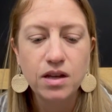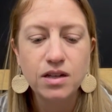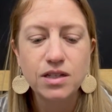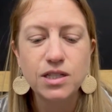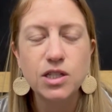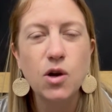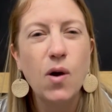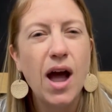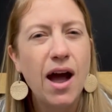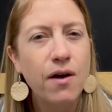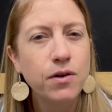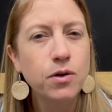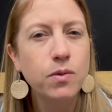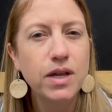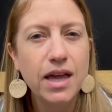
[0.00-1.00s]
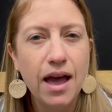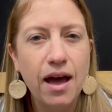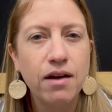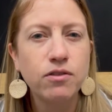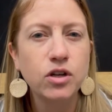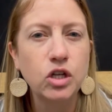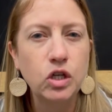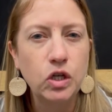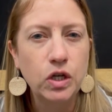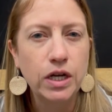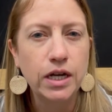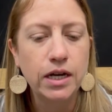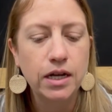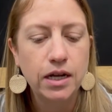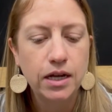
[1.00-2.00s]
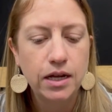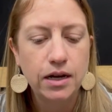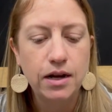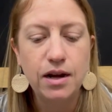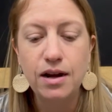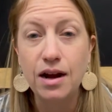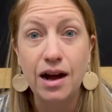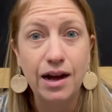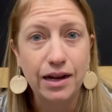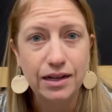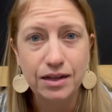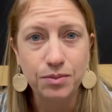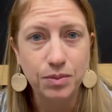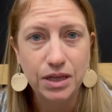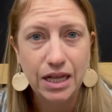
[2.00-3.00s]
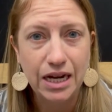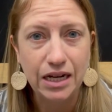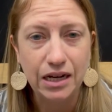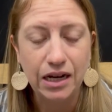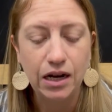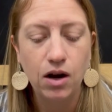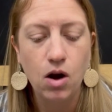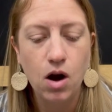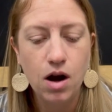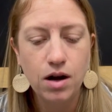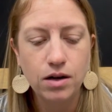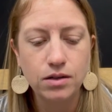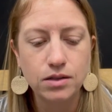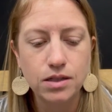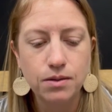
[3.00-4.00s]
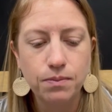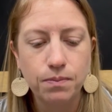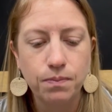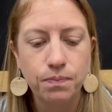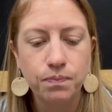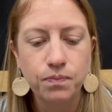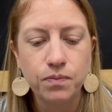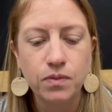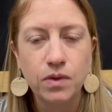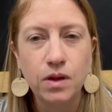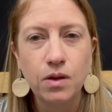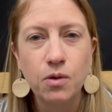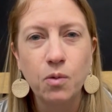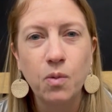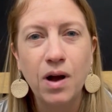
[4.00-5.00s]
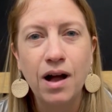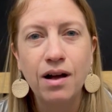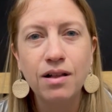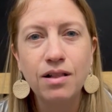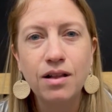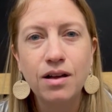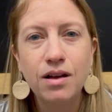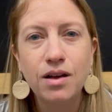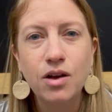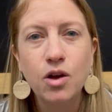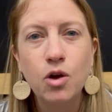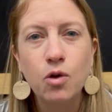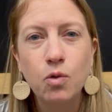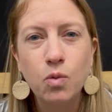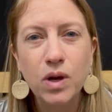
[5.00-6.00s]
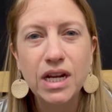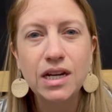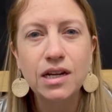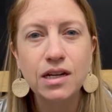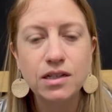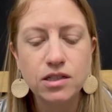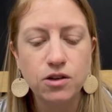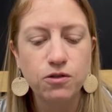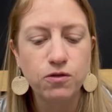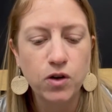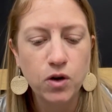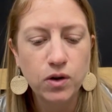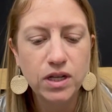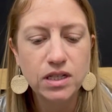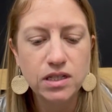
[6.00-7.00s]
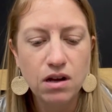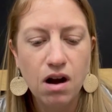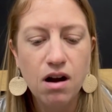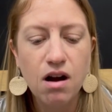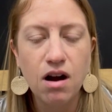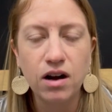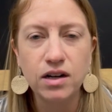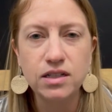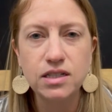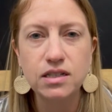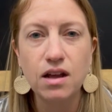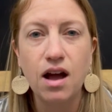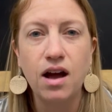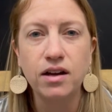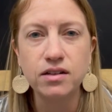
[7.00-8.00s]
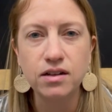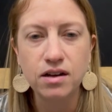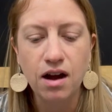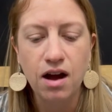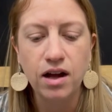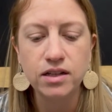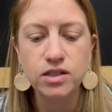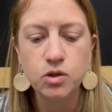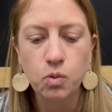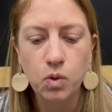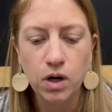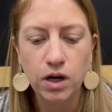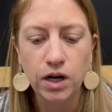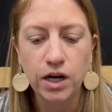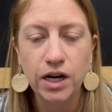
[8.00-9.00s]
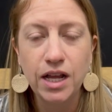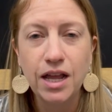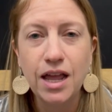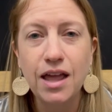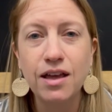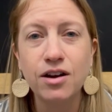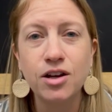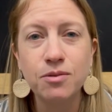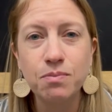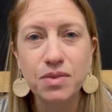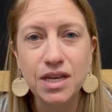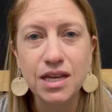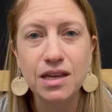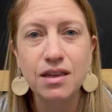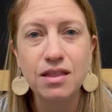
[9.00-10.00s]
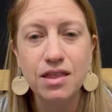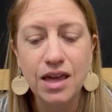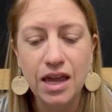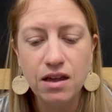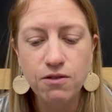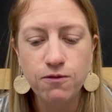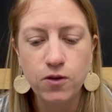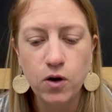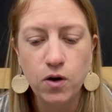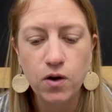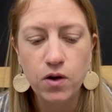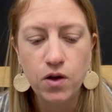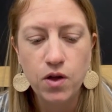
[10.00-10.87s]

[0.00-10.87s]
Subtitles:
So how do we have a good, not complaining, heart? Well, we need to focus our hearts on God's word and on being thankful.